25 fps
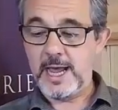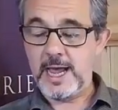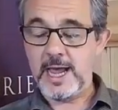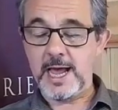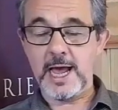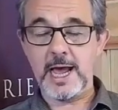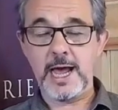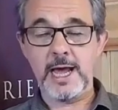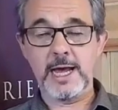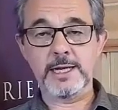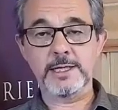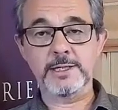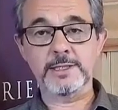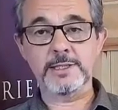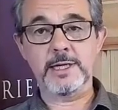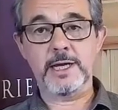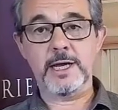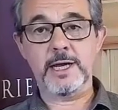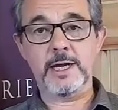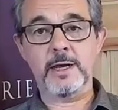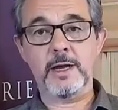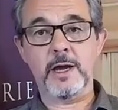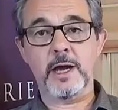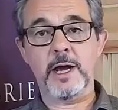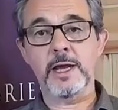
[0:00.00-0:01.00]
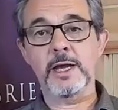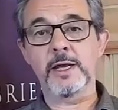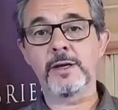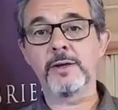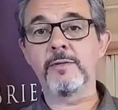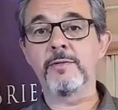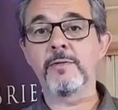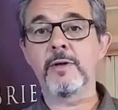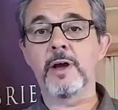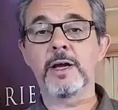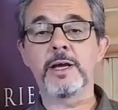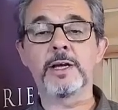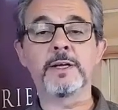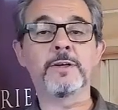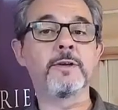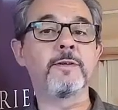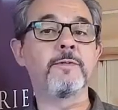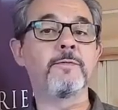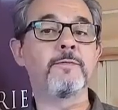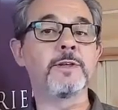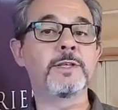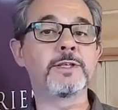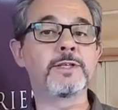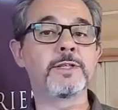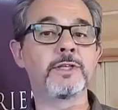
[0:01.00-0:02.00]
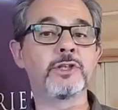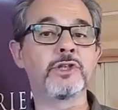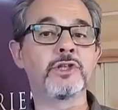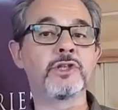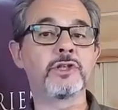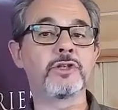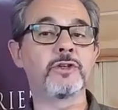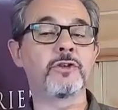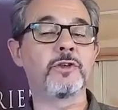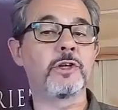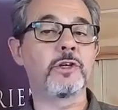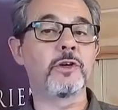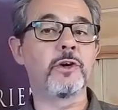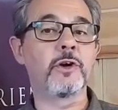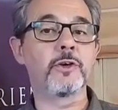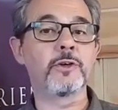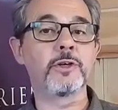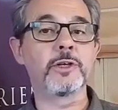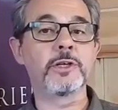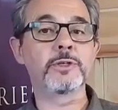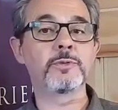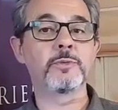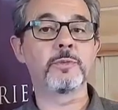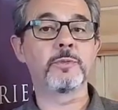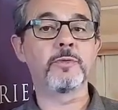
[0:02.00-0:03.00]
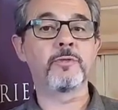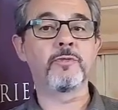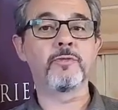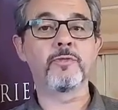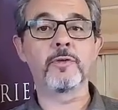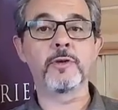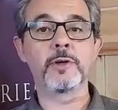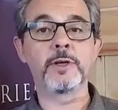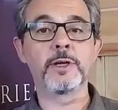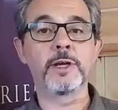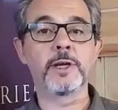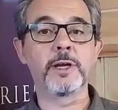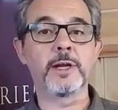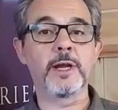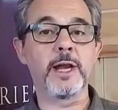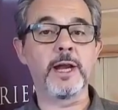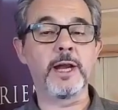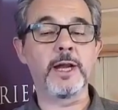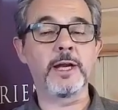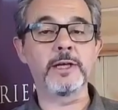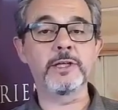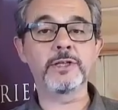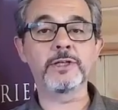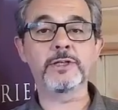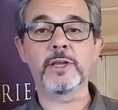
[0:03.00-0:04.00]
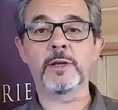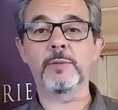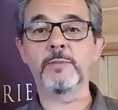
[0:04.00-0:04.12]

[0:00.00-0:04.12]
And I had envisaged the audience would be fully engaged,